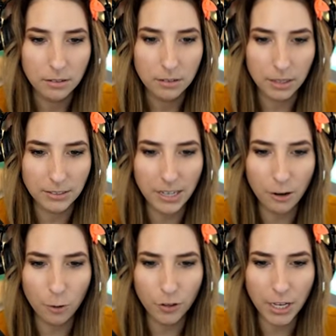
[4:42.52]
Wait. It's not
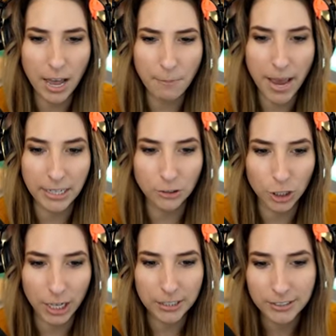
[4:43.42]
over yet, mac no. and
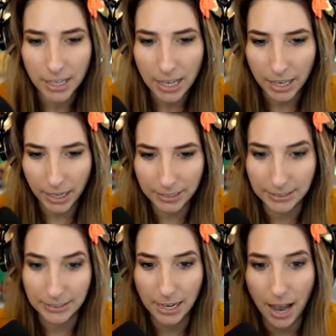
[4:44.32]
cheese.
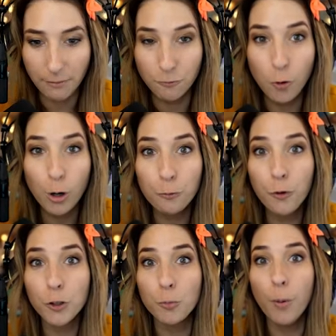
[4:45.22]
It's time for
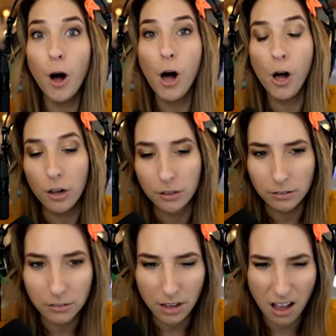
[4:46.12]
football.
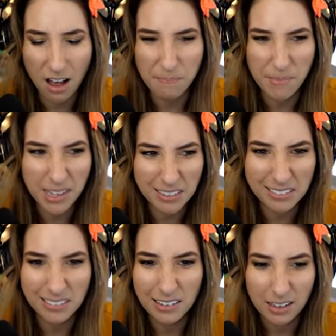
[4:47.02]
Foot? Oh,
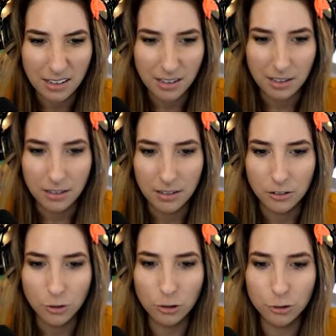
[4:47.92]
man. Wait,
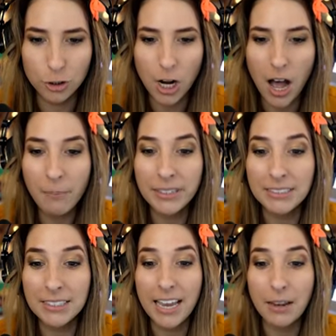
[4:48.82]
soccer? Your job is
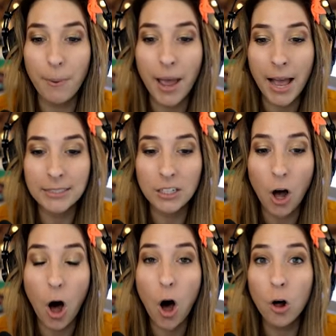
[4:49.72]
to get past
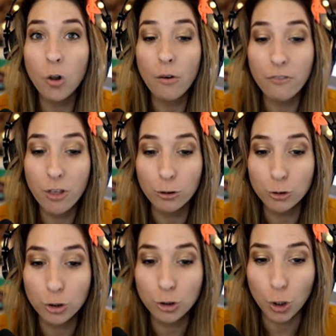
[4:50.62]
all of those
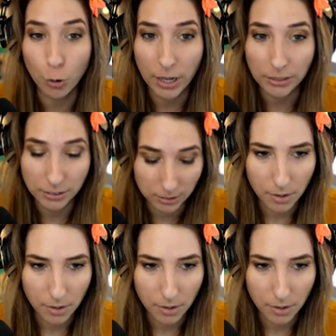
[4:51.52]
students.